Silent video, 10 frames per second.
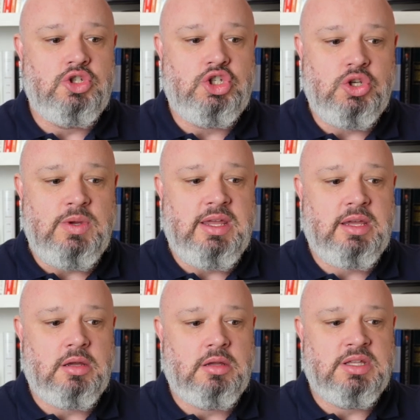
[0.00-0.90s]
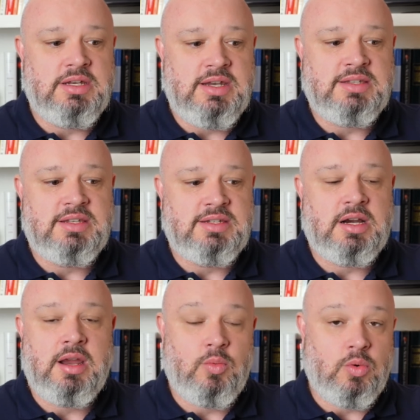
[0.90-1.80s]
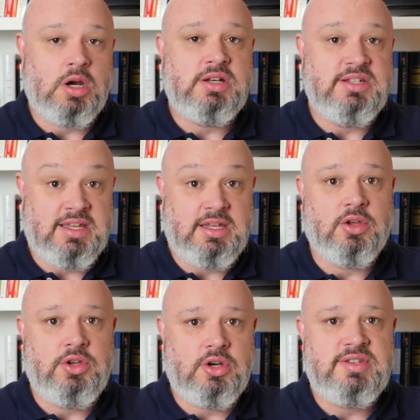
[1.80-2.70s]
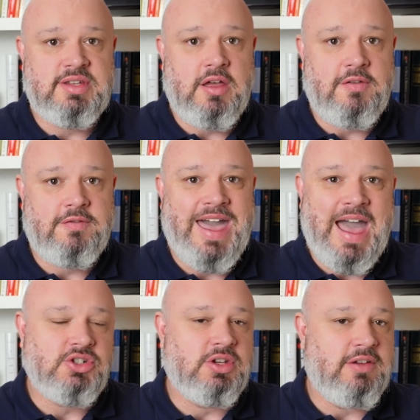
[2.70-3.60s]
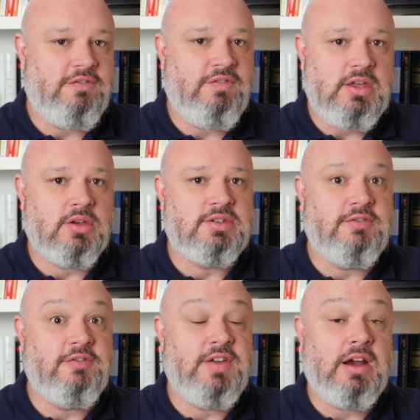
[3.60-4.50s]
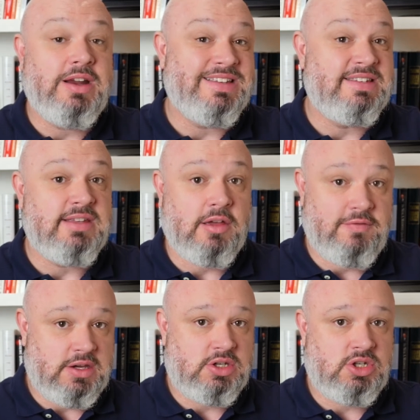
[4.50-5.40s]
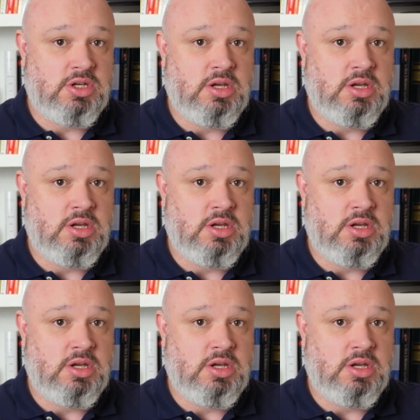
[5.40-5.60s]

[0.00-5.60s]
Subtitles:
doing the necessary work to heal yourself actually feels very selfish.